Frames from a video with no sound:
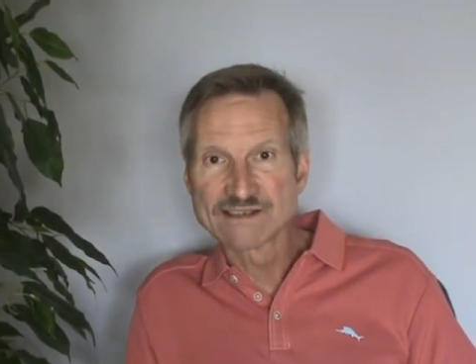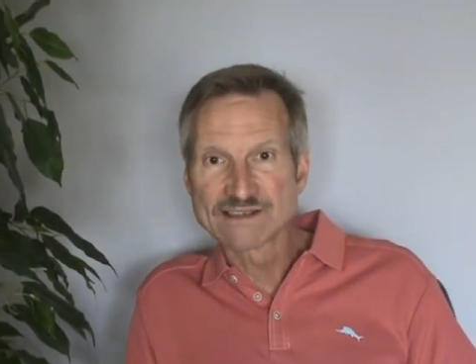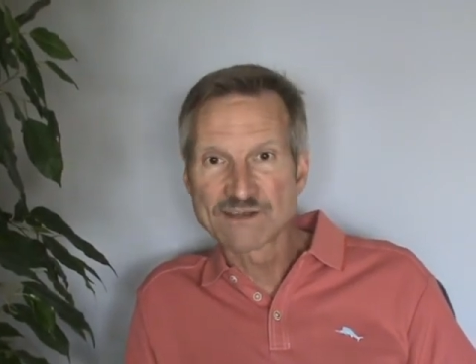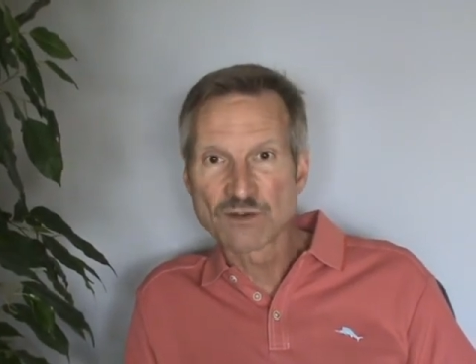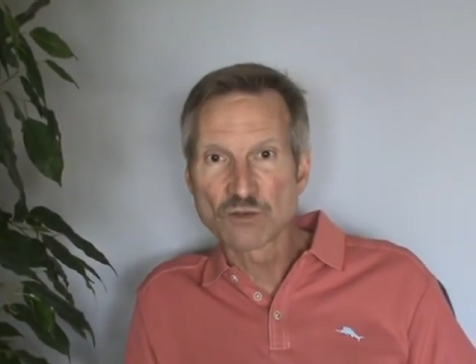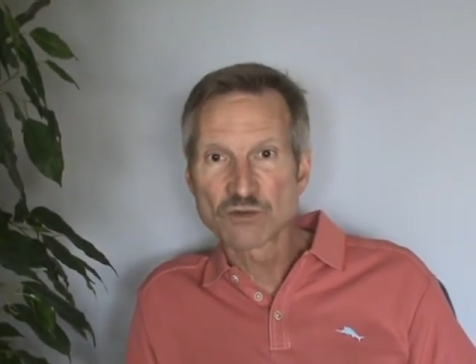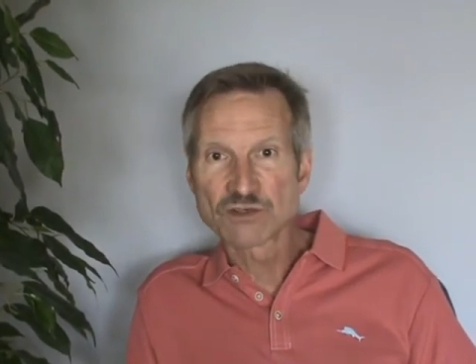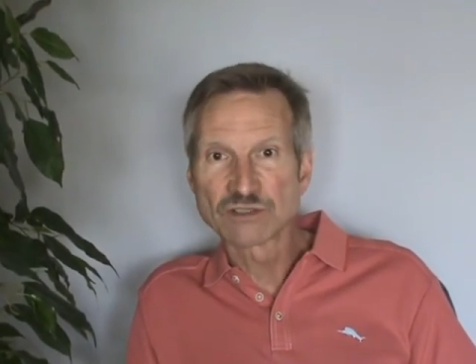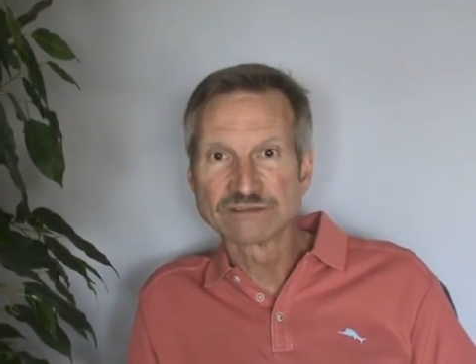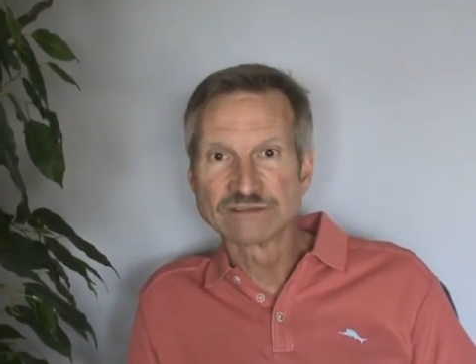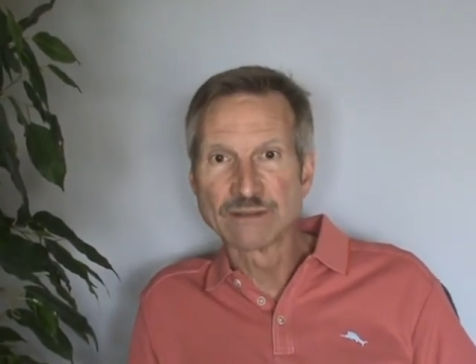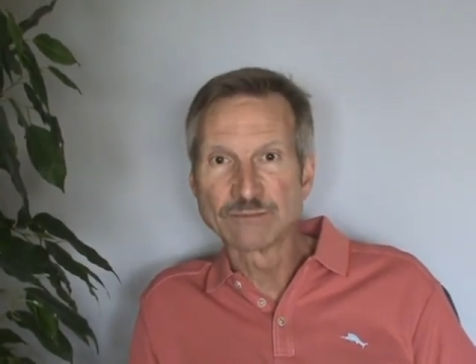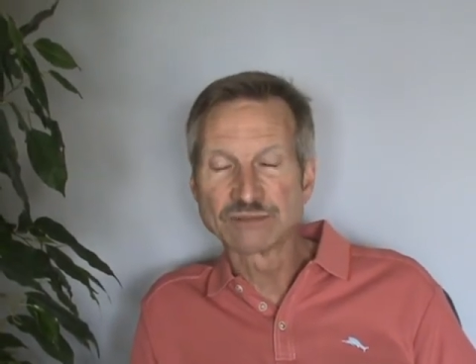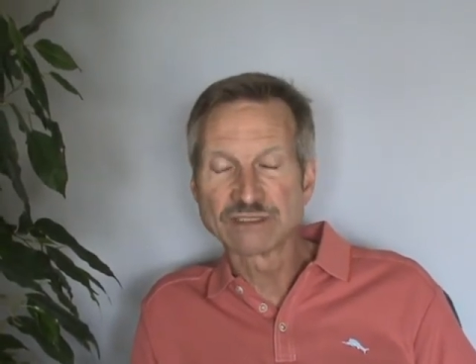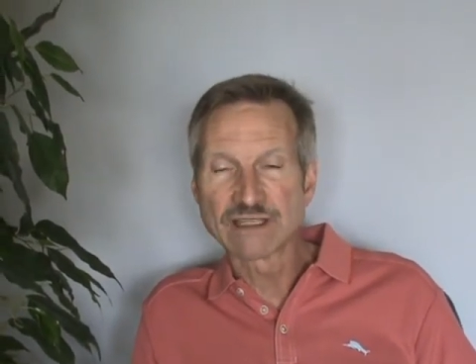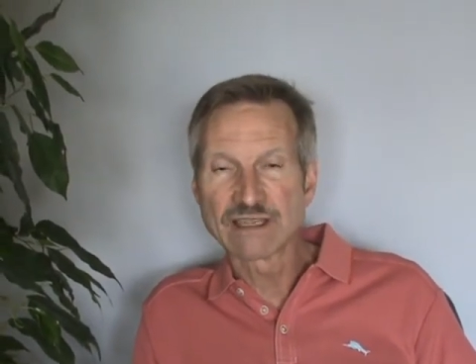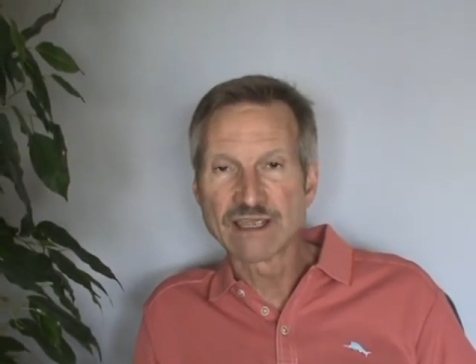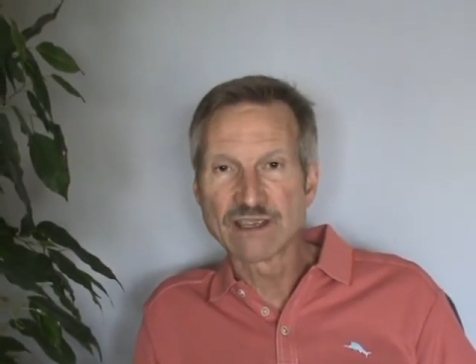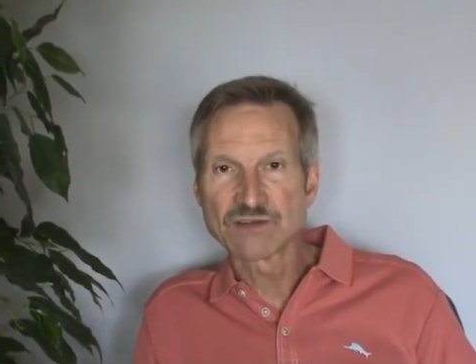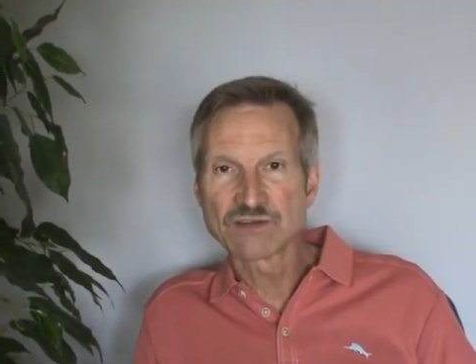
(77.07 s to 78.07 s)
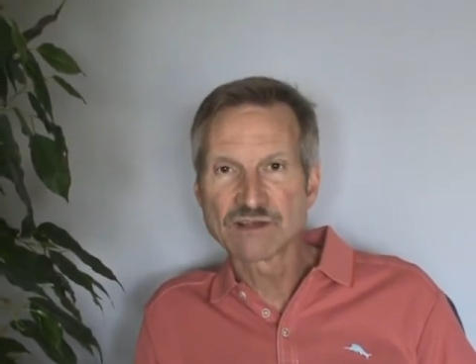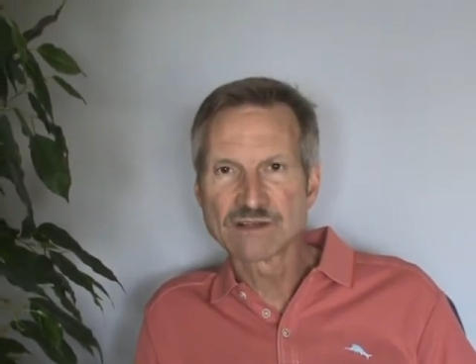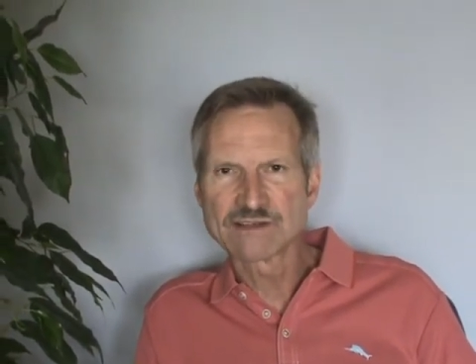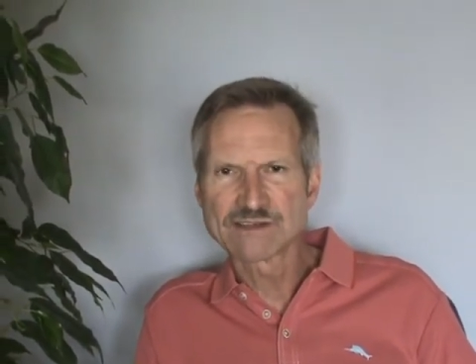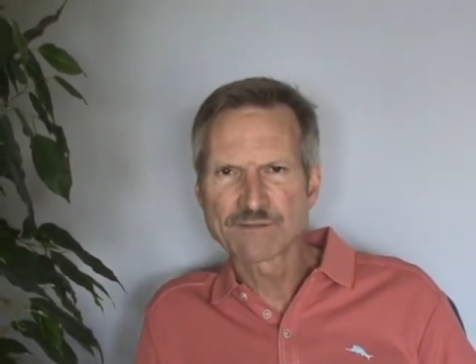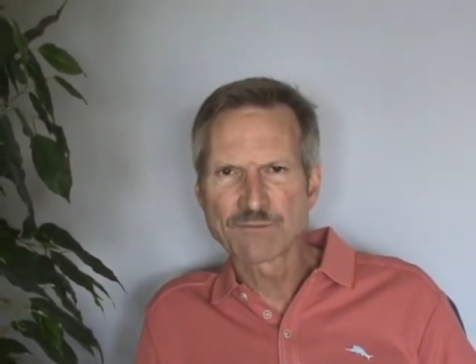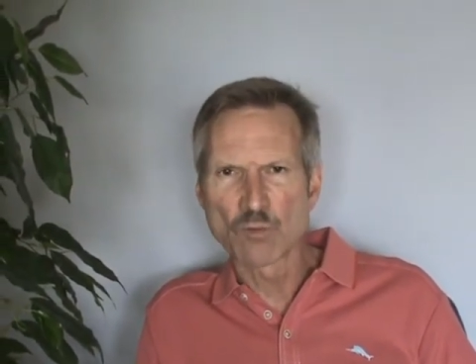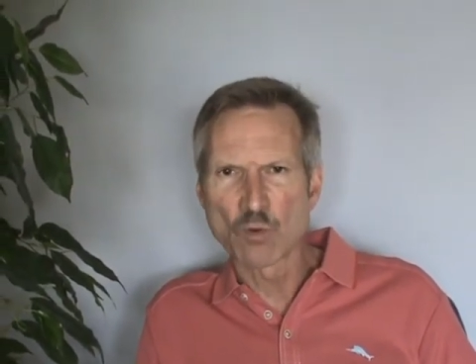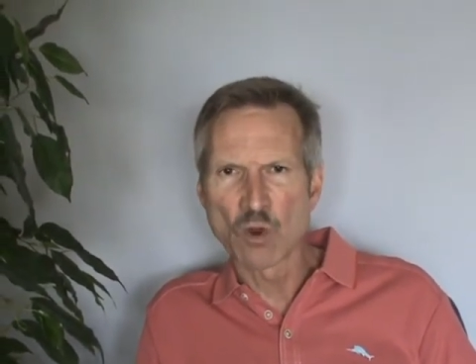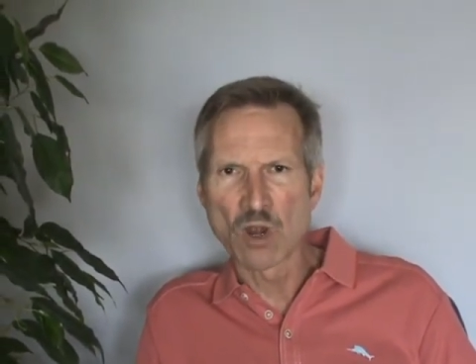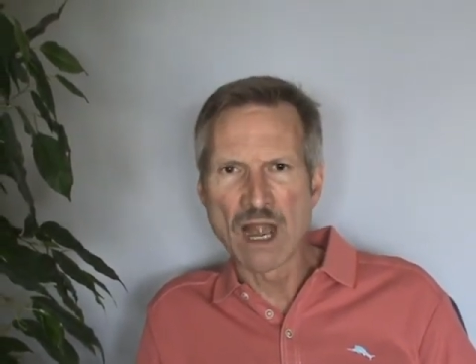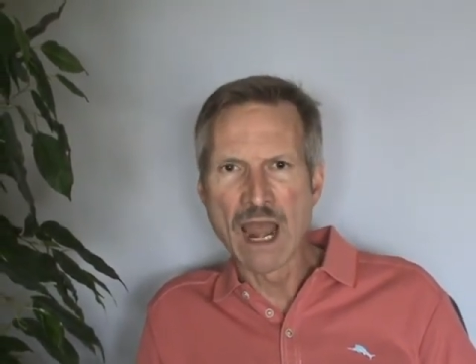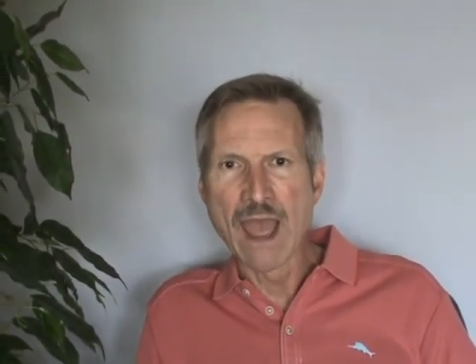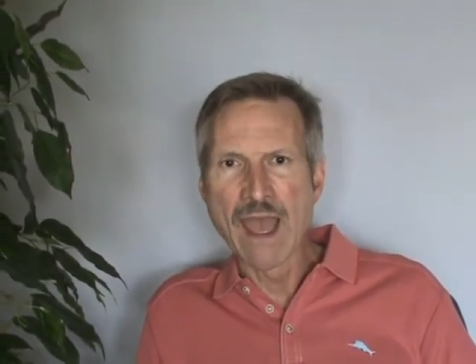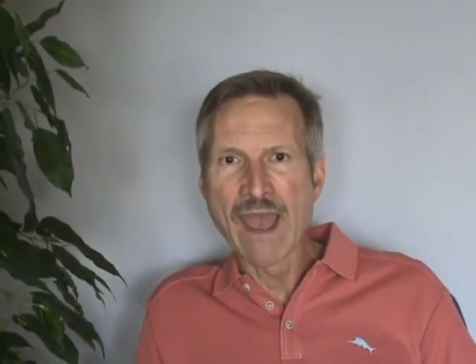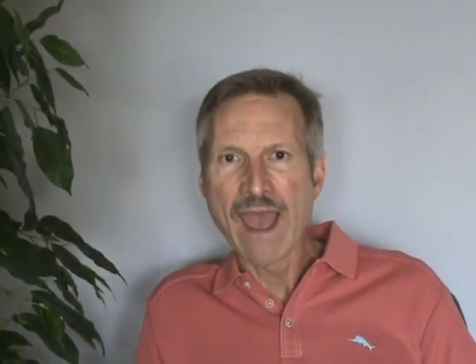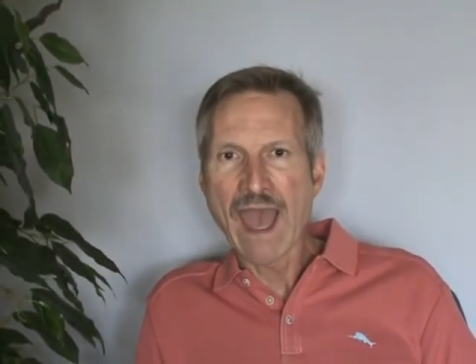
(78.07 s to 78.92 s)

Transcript: social implications for